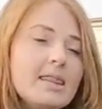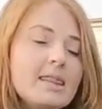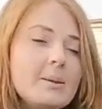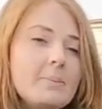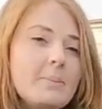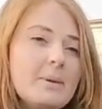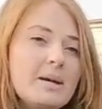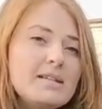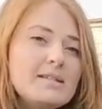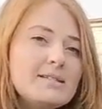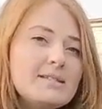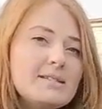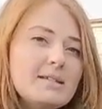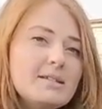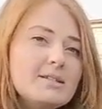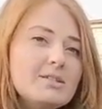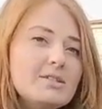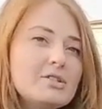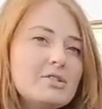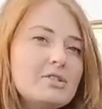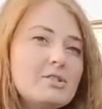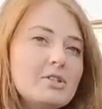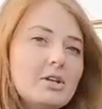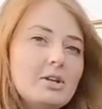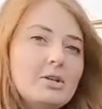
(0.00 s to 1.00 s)
the best thing
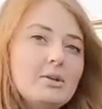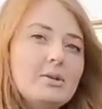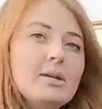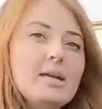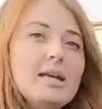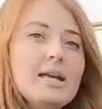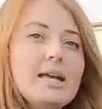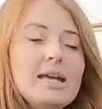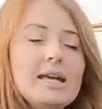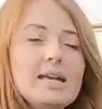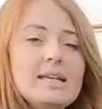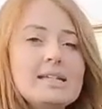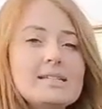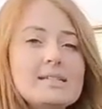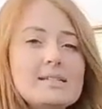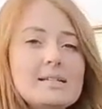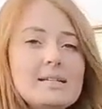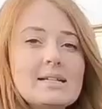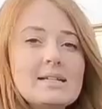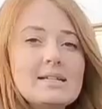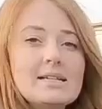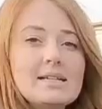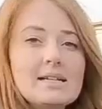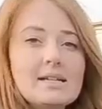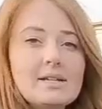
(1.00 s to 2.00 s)
to do is
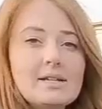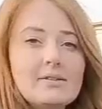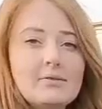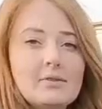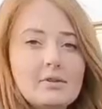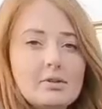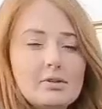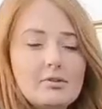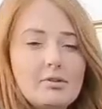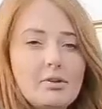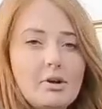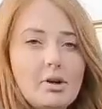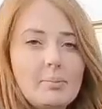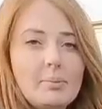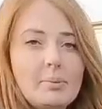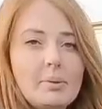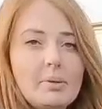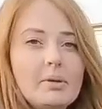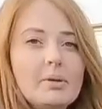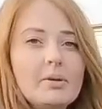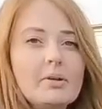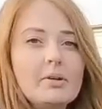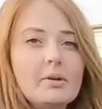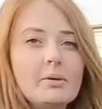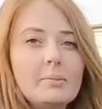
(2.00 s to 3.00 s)
to leave the crop
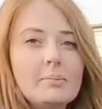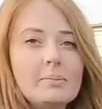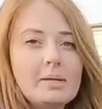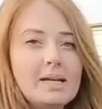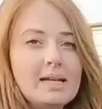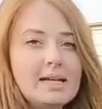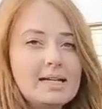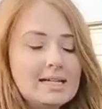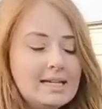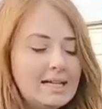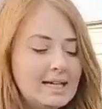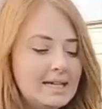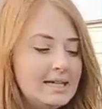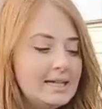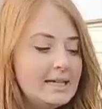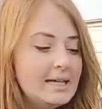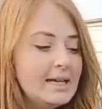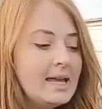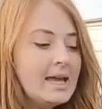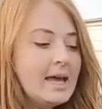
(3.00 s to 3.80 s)
completely,